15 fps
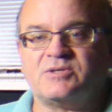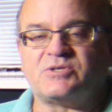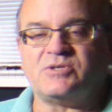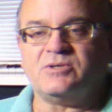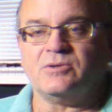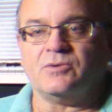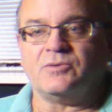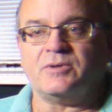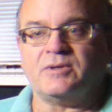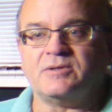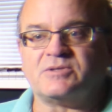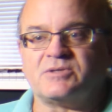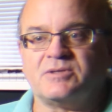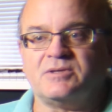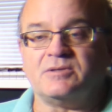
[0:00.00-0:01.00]
shield
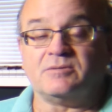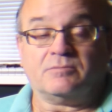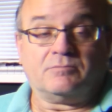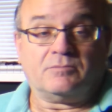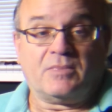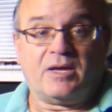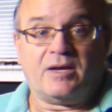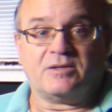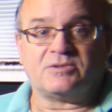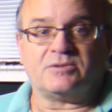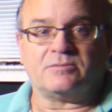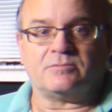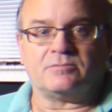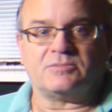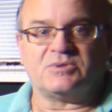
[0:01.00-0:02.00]
is as
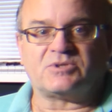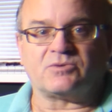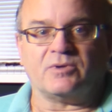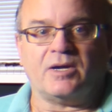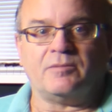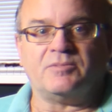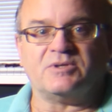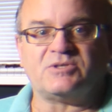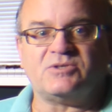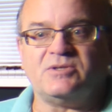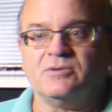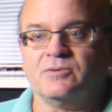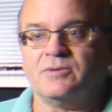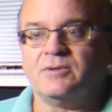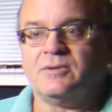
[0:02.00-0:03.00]
described, a
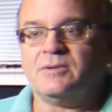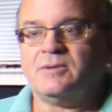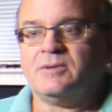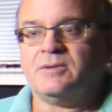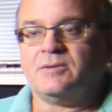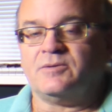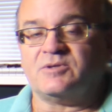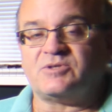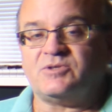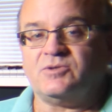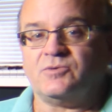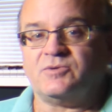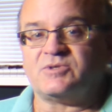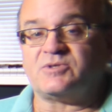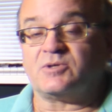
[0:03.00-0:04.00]
shield. The
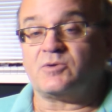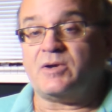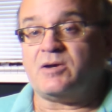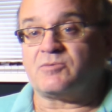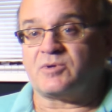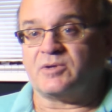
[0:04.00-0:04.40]
shield is the ground